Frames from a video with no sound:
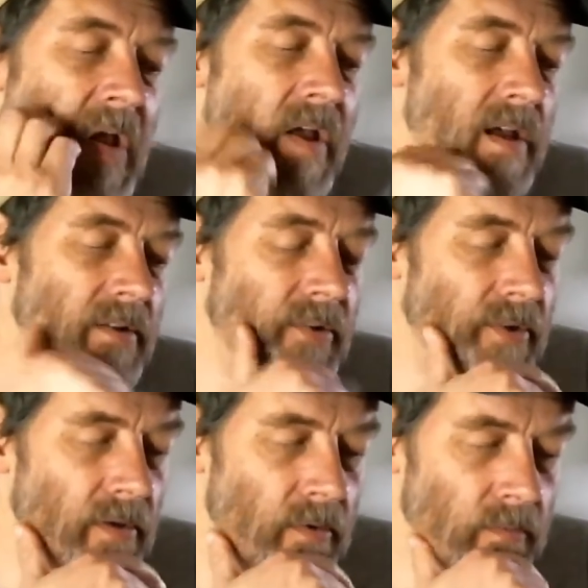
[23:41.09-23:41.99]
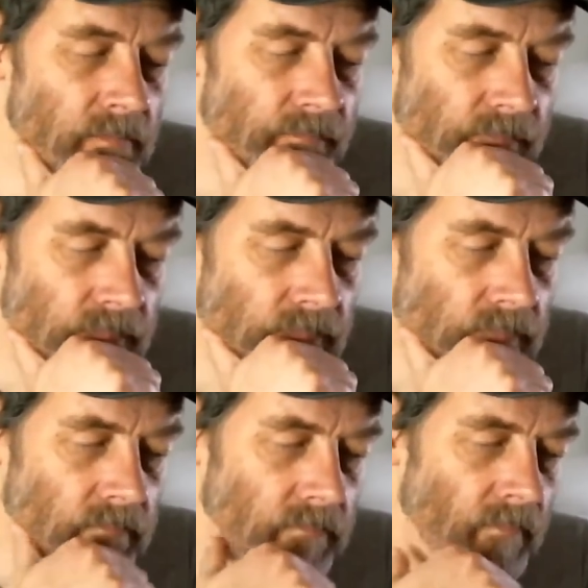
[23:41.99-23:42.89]
and so
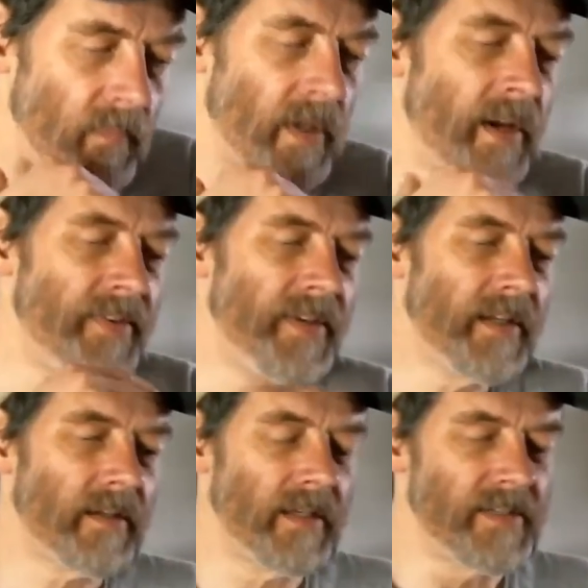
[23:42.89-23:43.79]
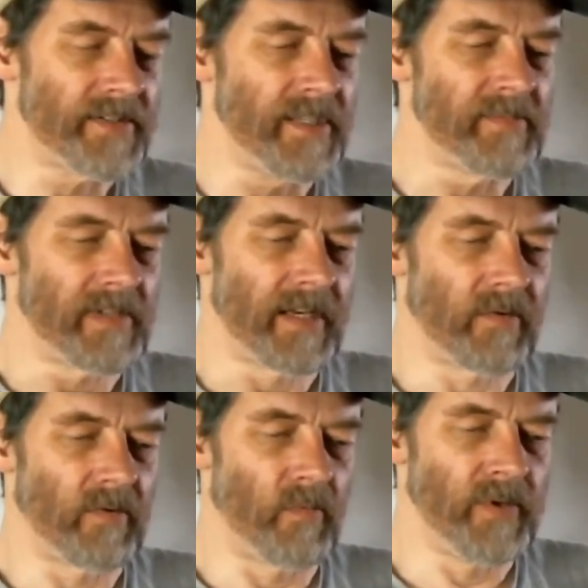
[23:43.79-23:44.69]
I think it seems like
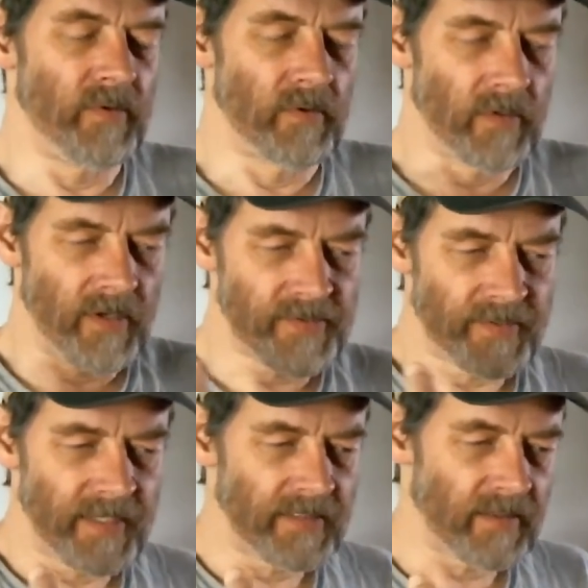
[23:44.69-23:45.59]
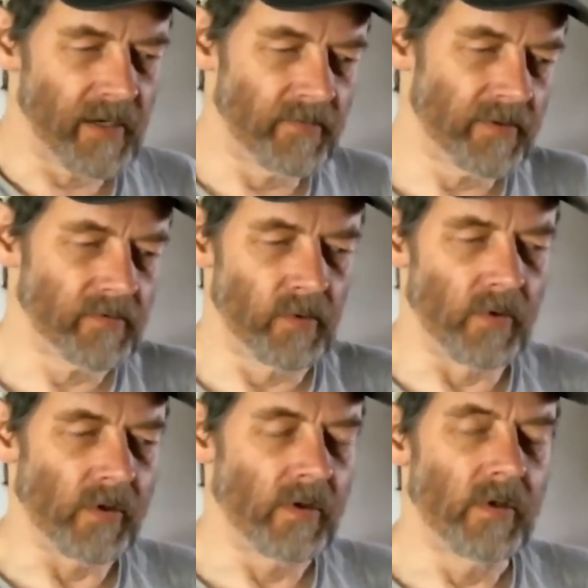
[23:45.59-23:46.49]
when you lost that counter
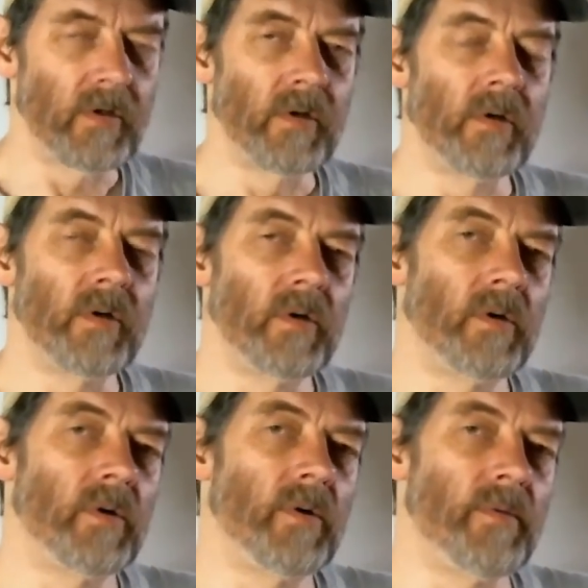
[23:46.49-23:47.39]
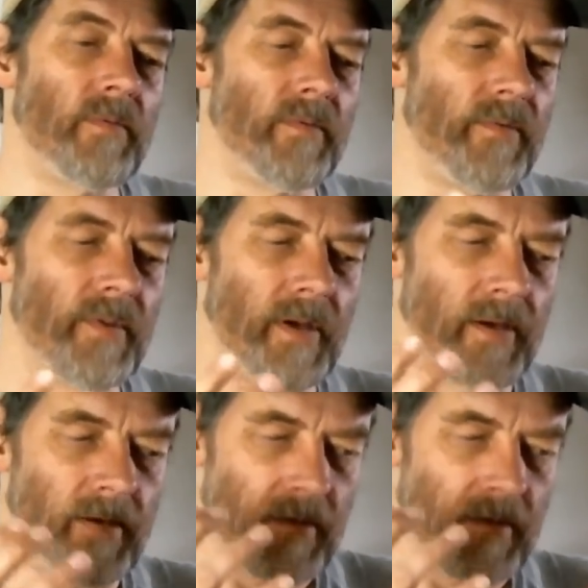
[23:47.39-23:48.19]
torque, the